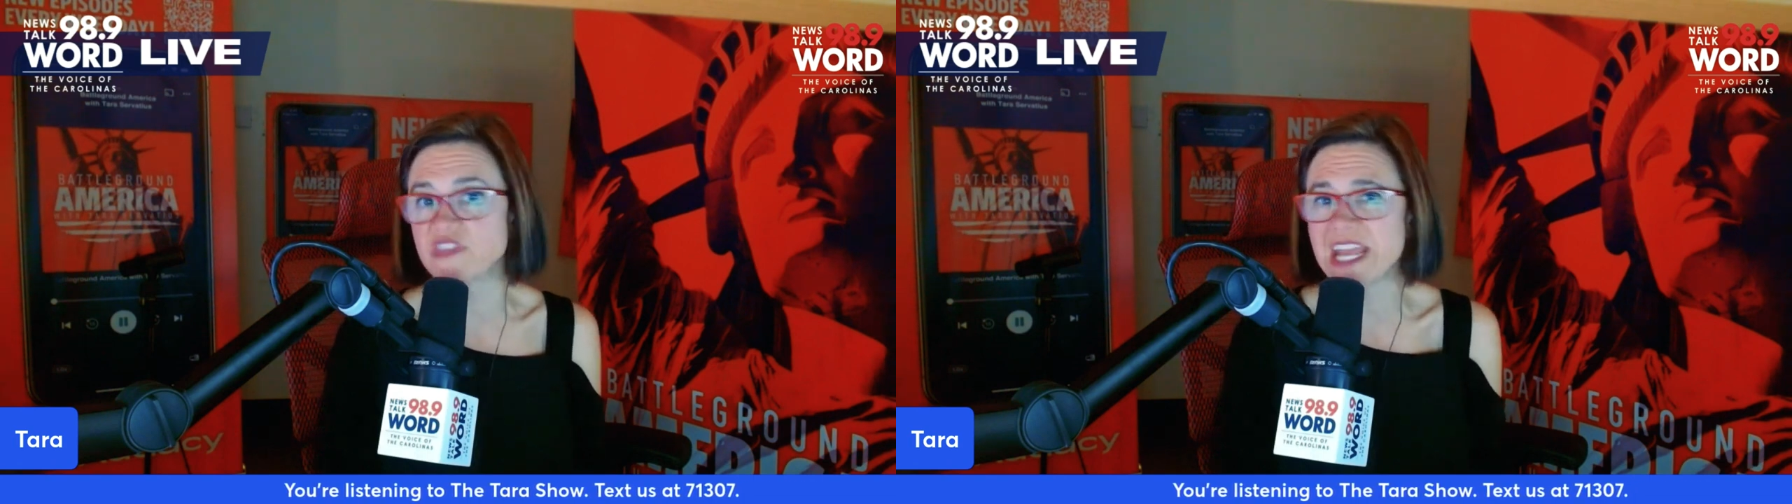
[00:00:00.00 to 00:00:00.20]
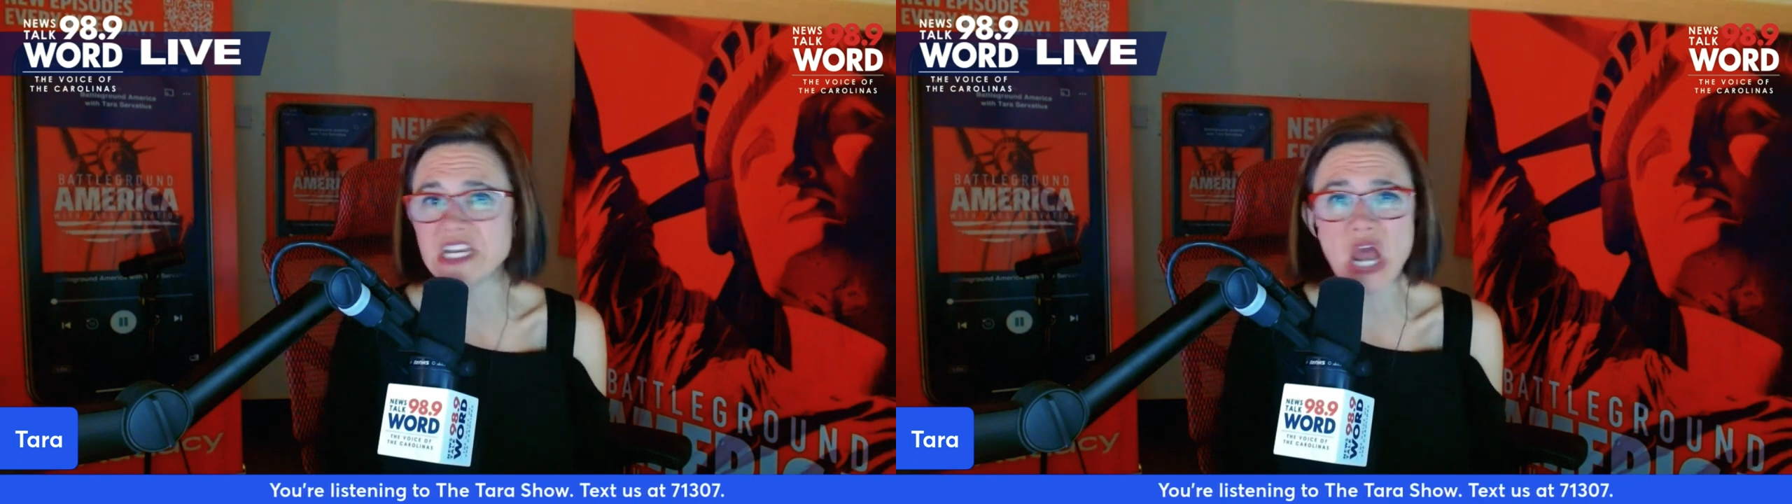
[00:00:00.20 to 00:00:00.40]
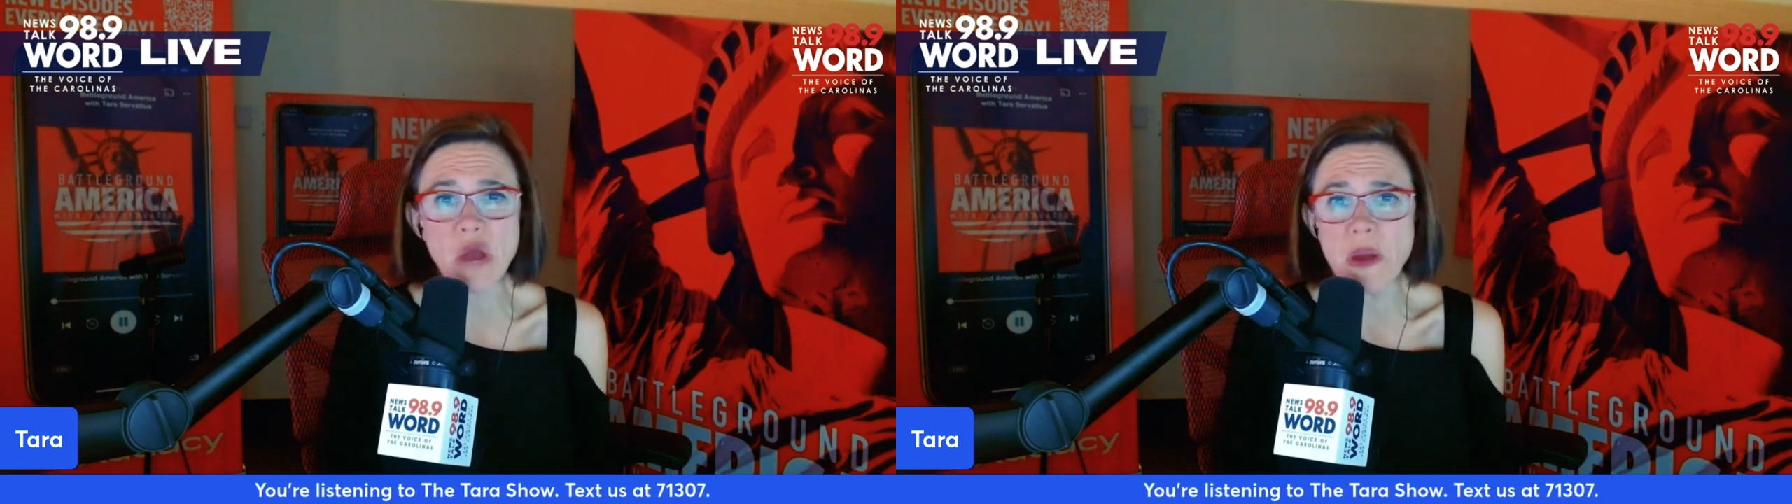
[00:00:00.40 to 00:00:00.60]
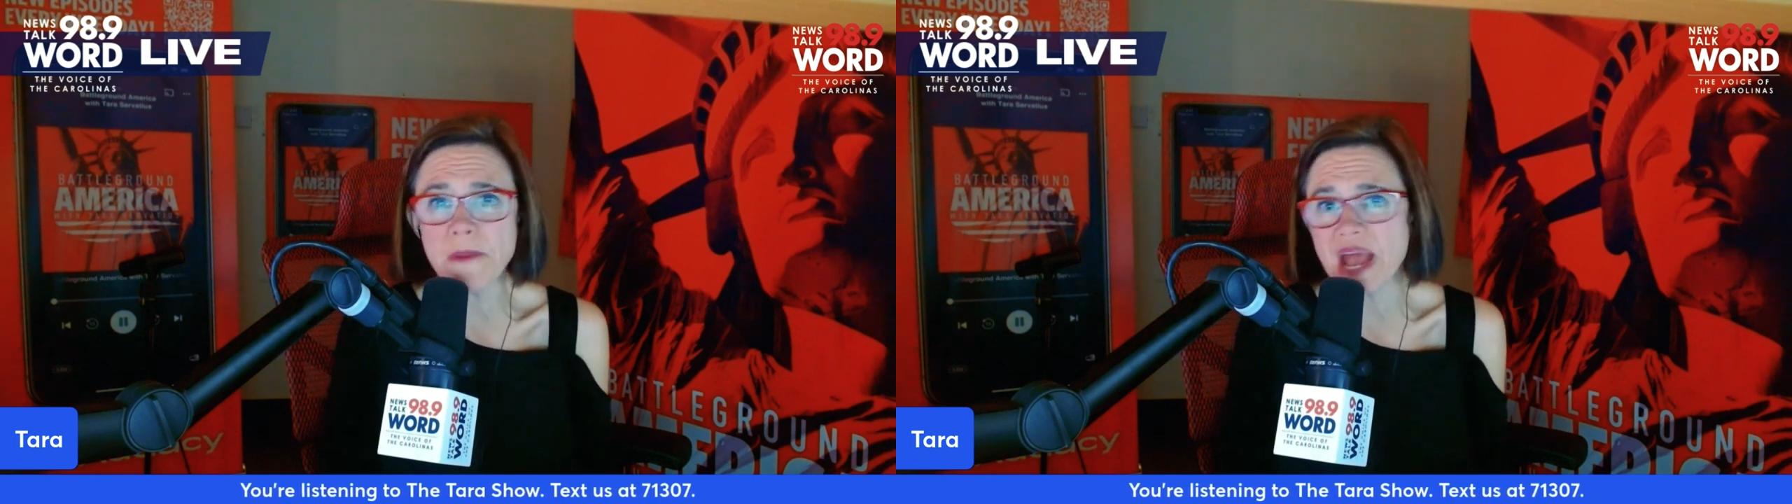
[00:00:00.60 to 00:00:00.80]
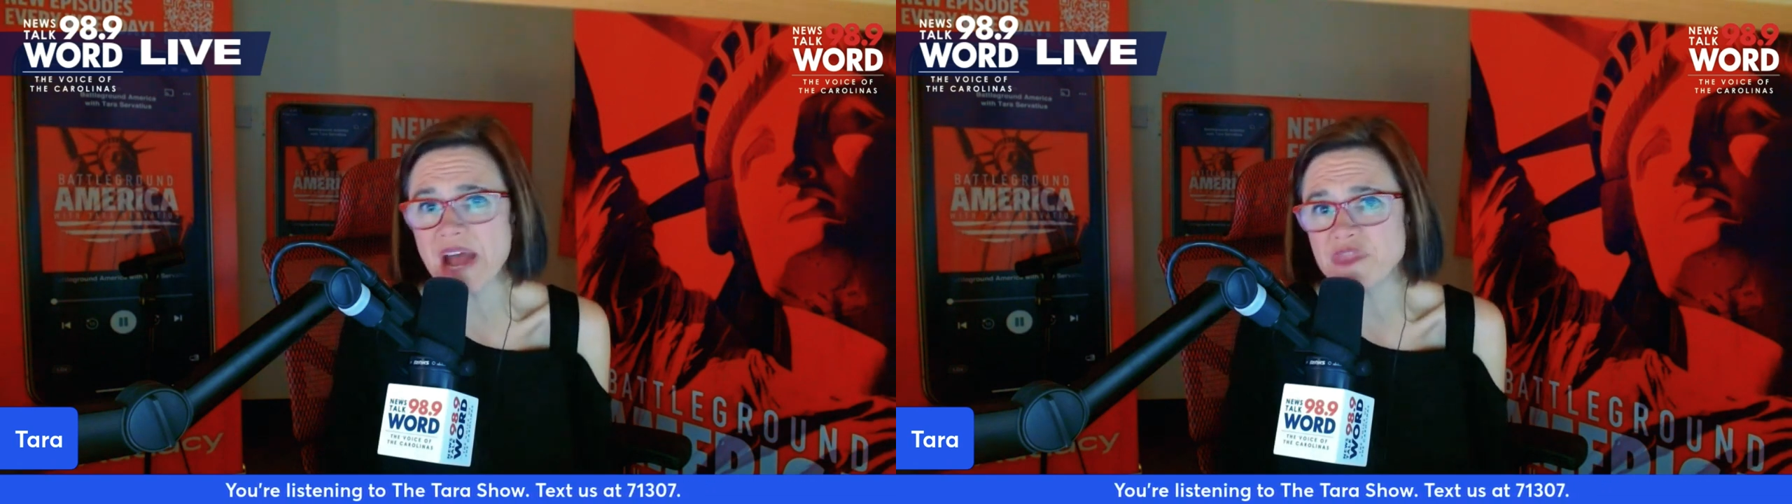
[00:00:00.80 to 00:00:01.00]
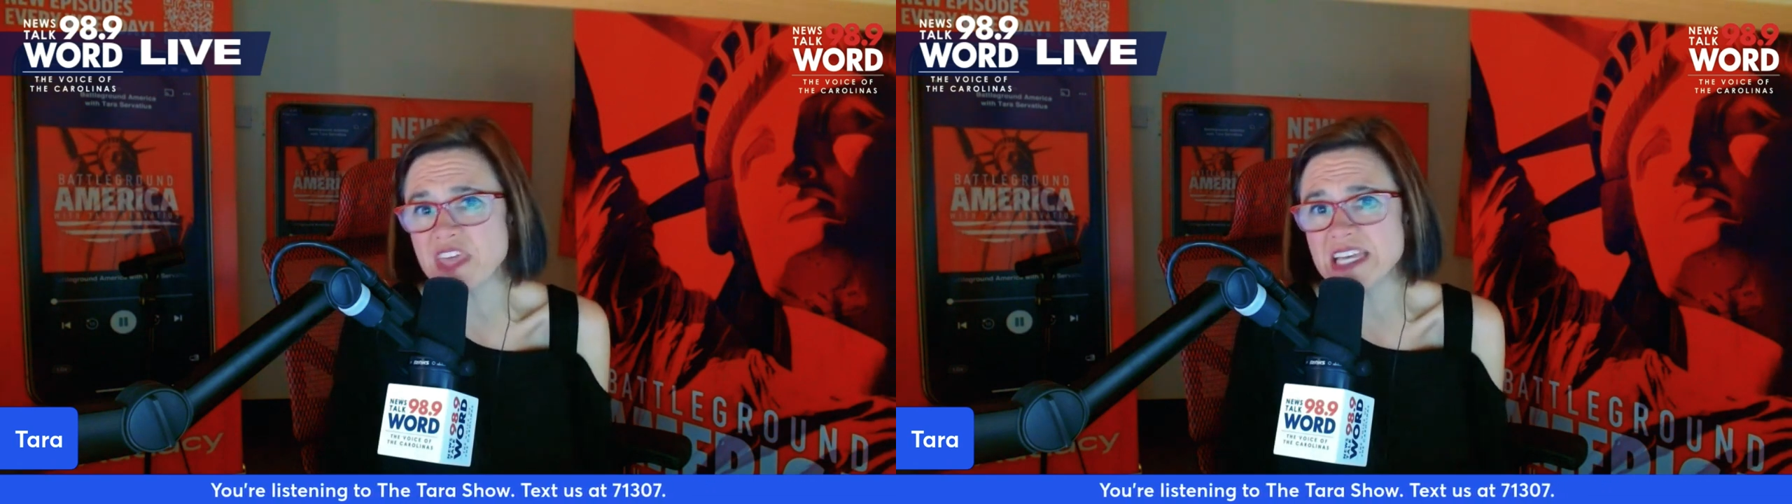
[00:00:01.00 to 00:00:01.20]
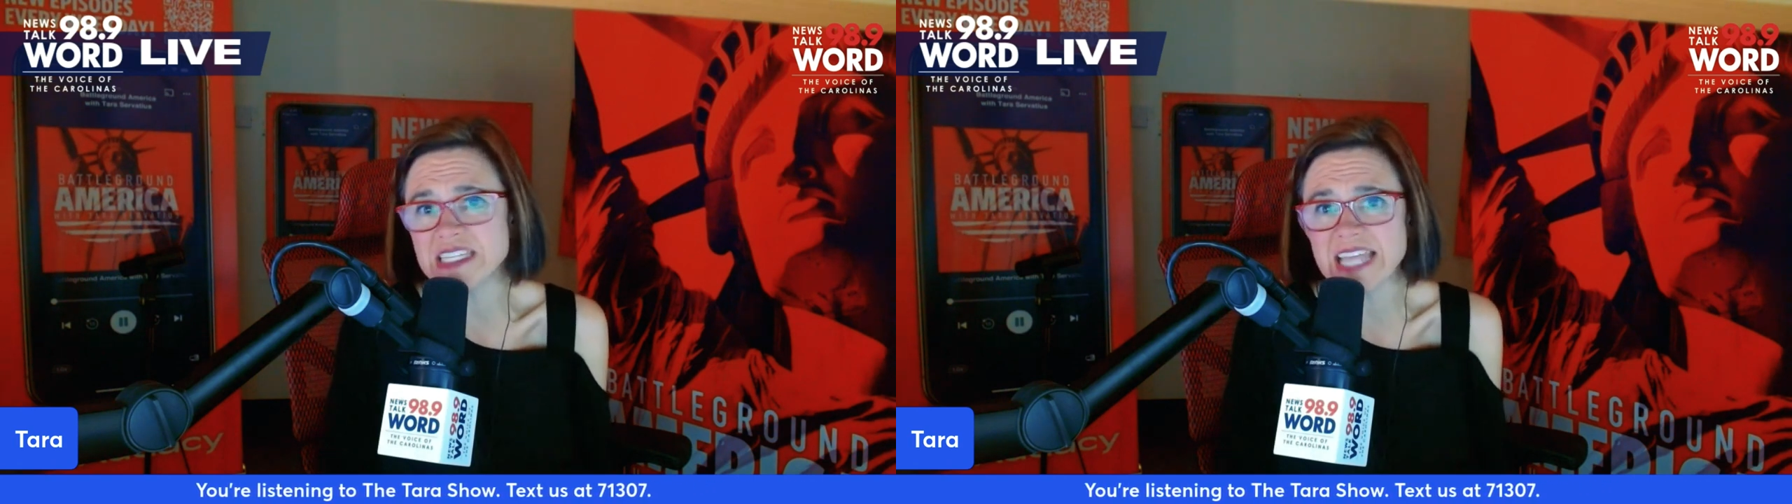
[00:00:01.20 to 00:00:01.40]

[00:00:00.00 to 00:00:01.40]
They know about this.